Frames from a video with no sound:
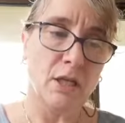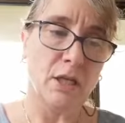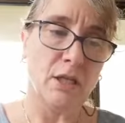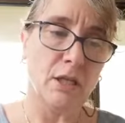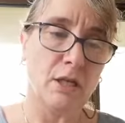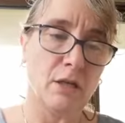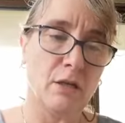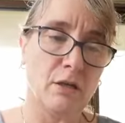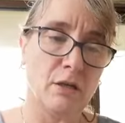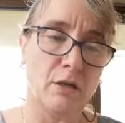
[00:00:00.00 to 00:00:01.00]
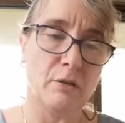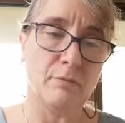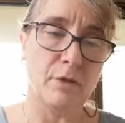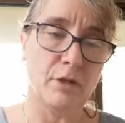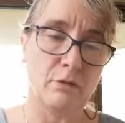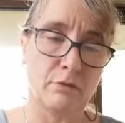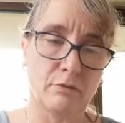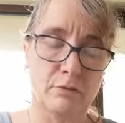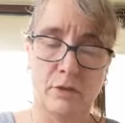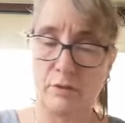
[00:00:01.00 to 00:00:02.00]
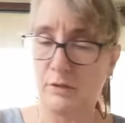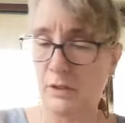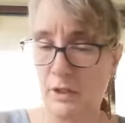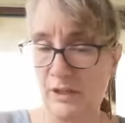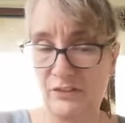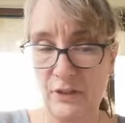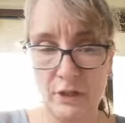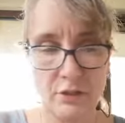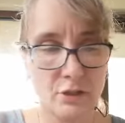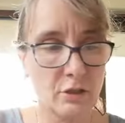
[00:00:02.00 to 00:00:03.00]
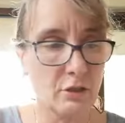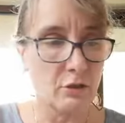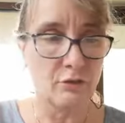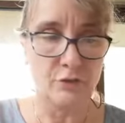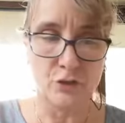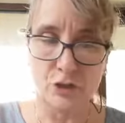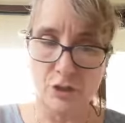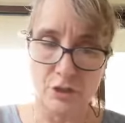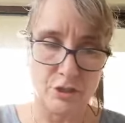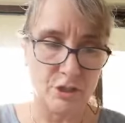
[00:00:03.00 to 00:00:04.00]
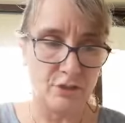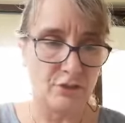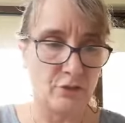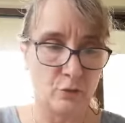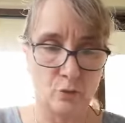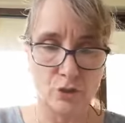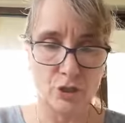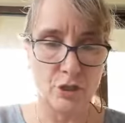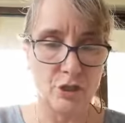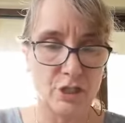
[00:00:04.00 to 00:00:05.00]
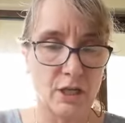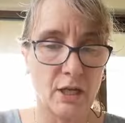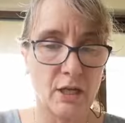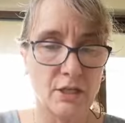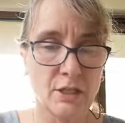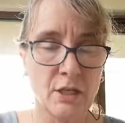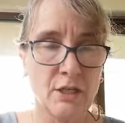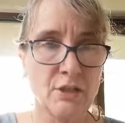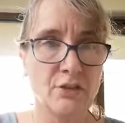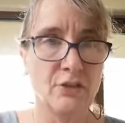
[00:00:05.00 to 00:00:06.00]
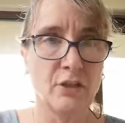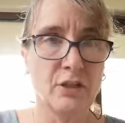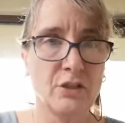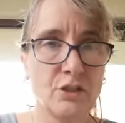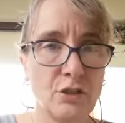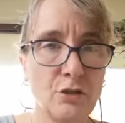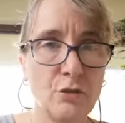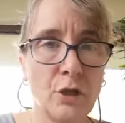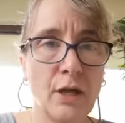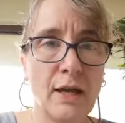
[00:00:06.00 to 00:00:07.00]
in that a sector of the churches or church had decided to